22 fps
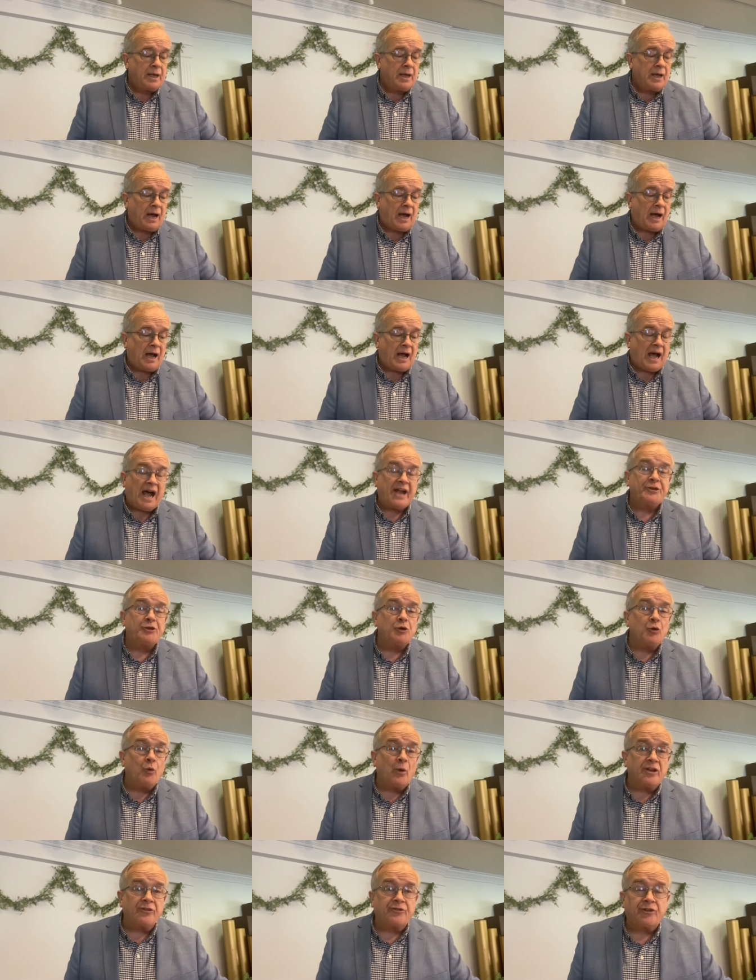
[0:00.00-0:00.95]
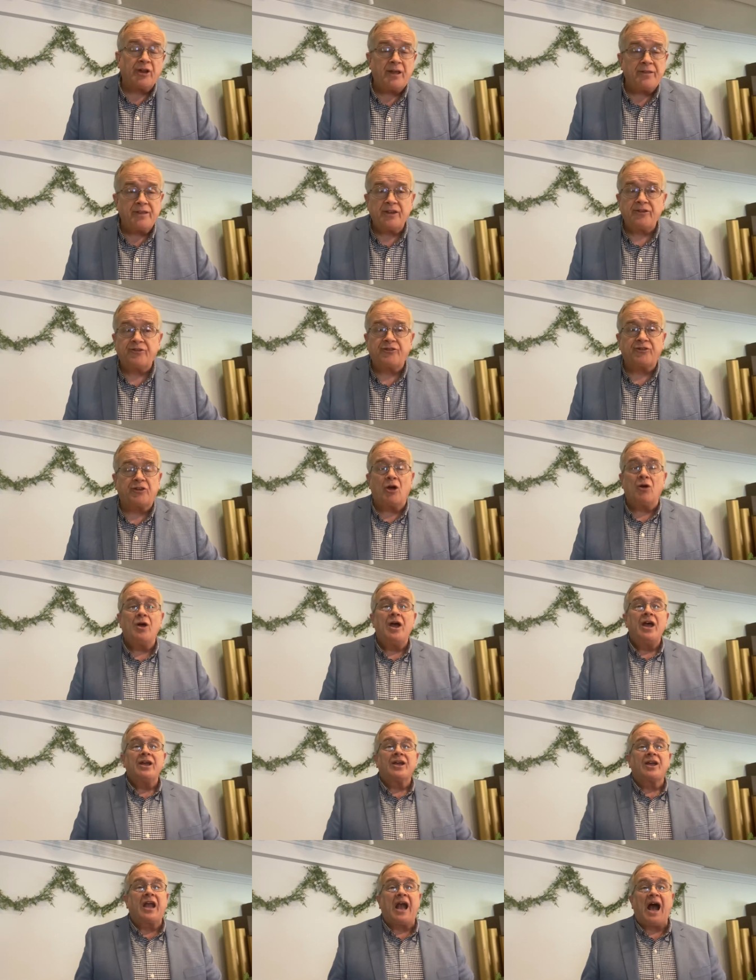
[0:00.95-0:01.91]
Uh, I do want to say this, though
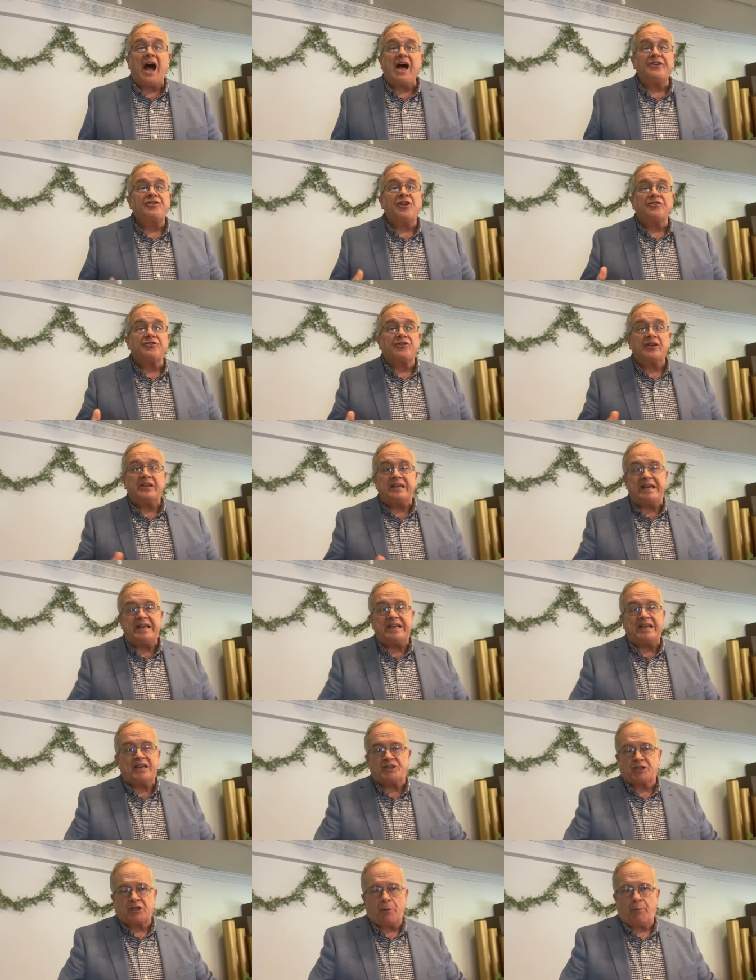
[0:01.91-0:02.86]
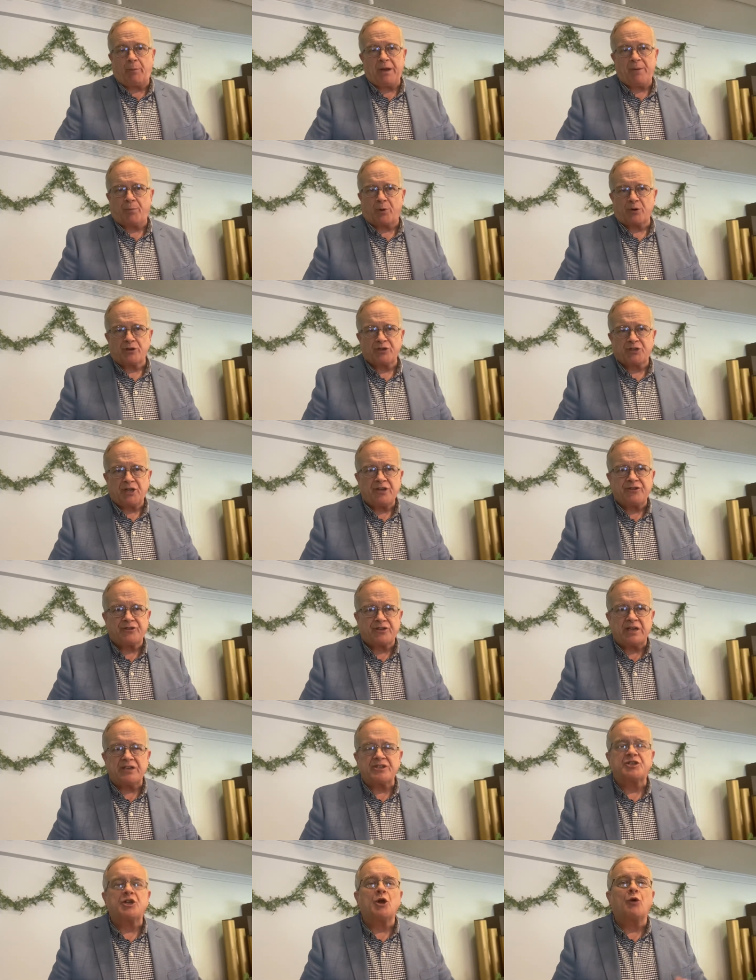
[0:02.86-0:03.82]
God doesn't need us to be
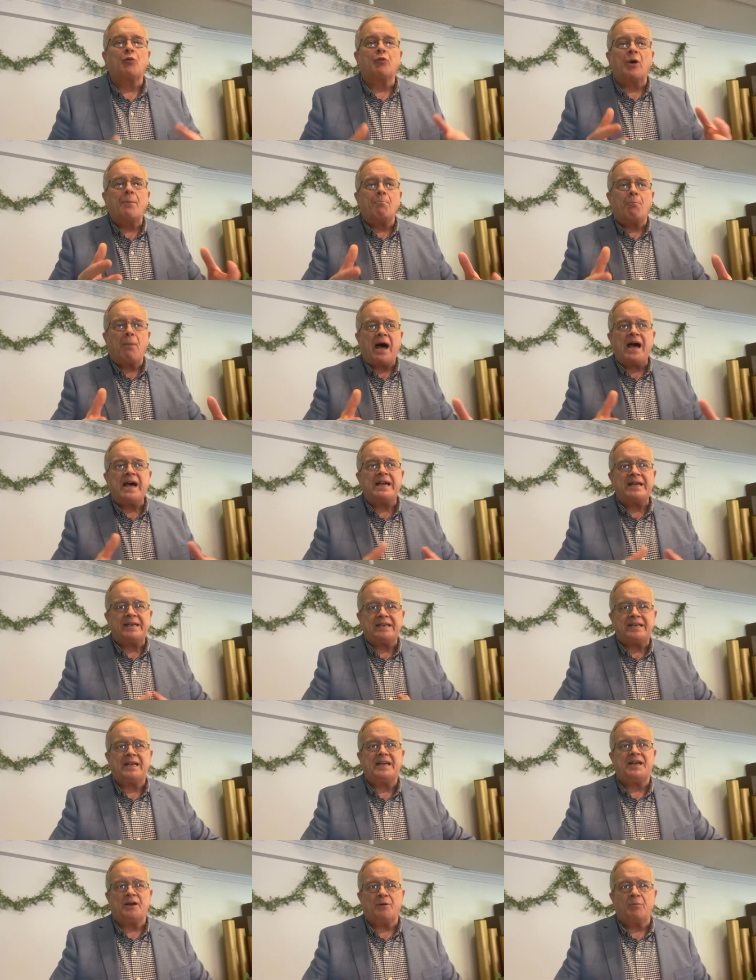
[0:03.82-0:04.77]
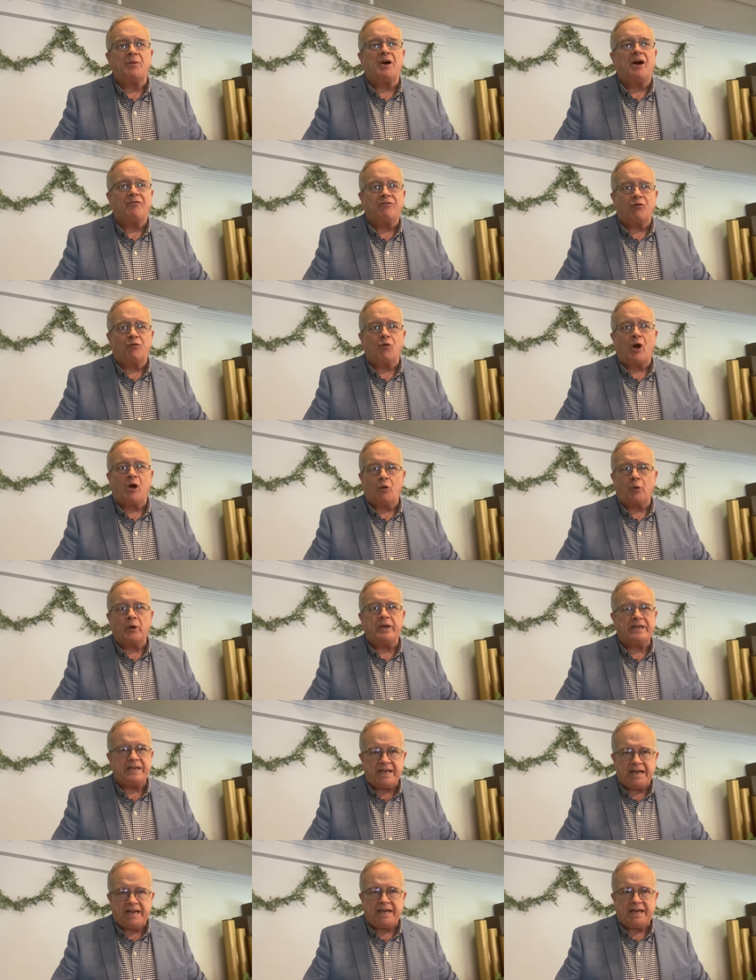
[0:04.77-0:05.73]
persistent to remind Him of what we
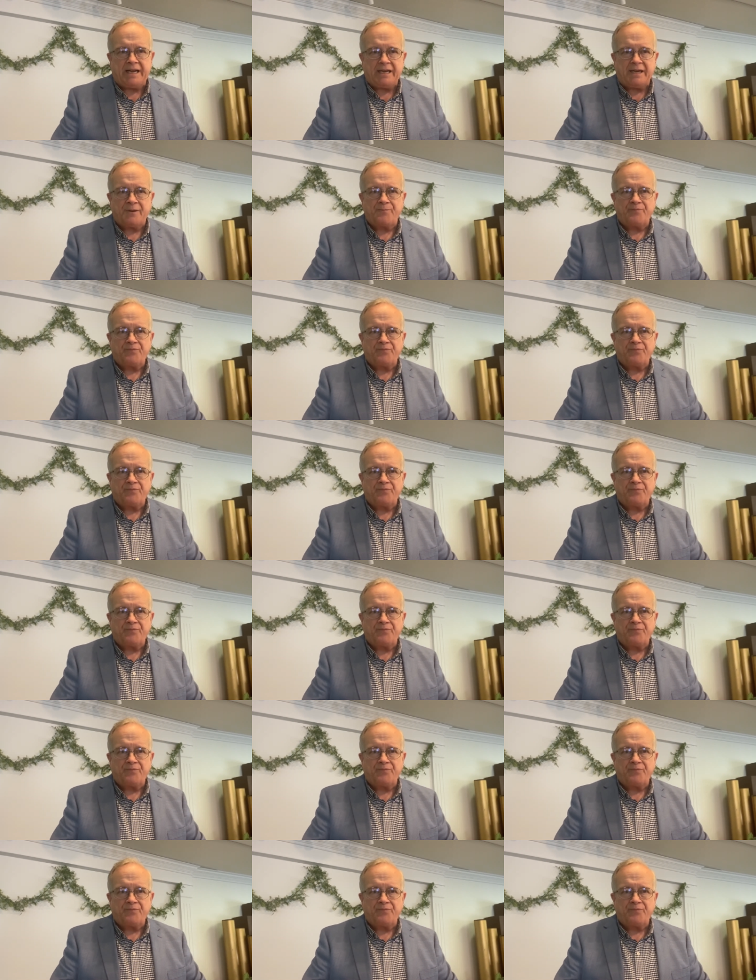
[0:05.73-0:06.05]
need.